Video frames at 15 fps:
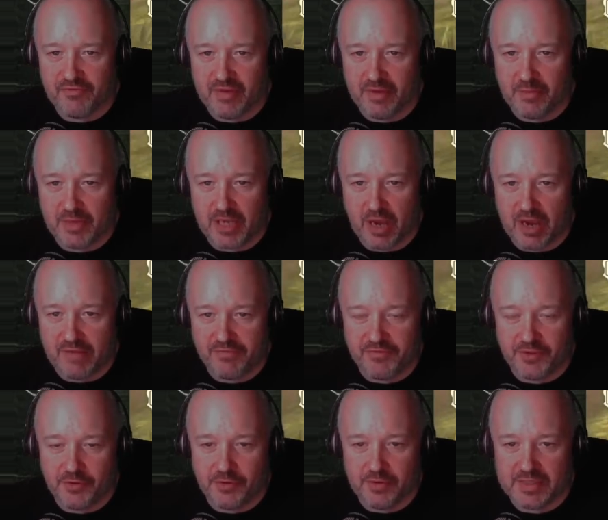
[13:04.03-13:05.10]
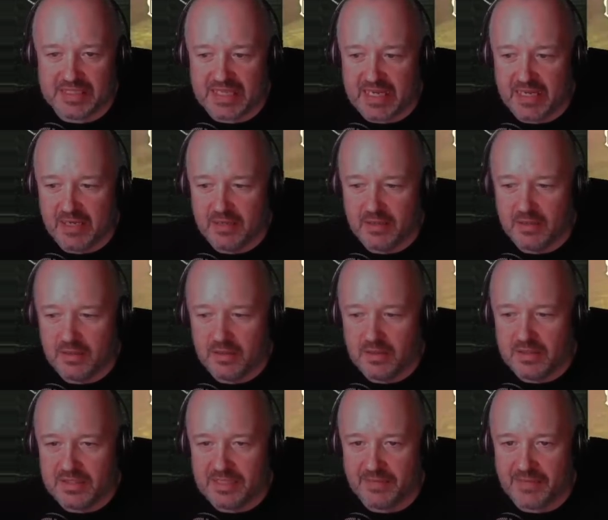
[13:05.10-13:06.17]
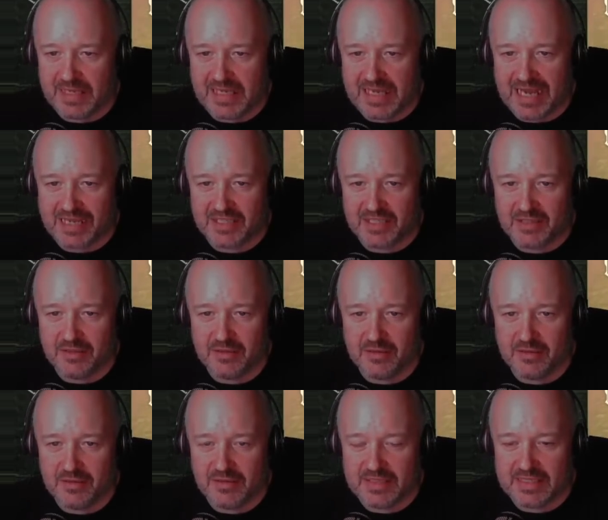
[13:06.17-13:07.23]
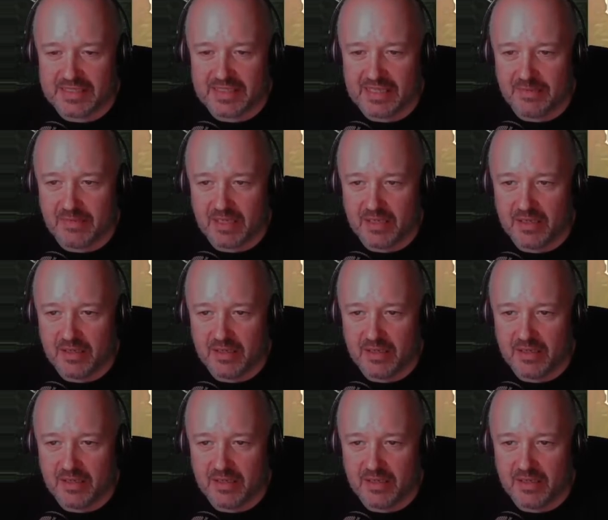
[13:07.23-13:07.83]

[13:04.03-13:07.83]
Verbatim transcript: it. We're going for the horsey. See if we can catch it. Oh, has it seen me?